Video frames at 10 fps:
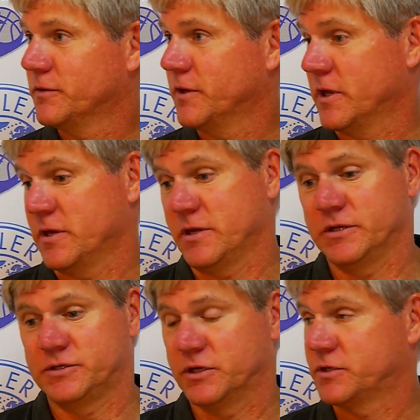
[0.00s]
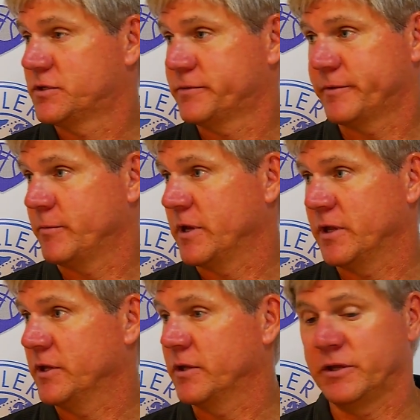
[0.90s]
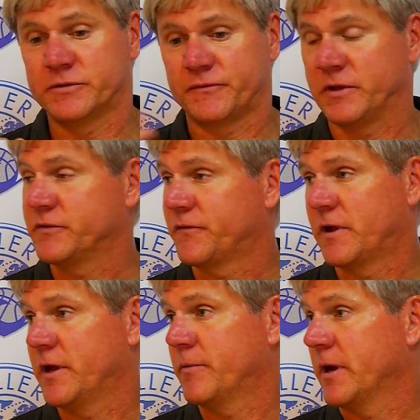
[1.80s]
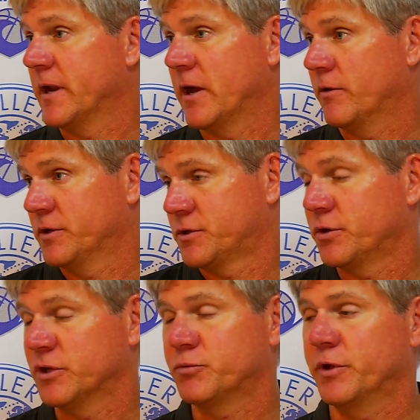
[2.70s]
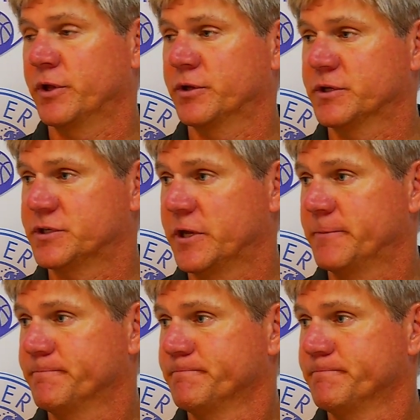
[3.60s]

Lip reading: And he's just, I mean, he's flying right now, and it's really good to see.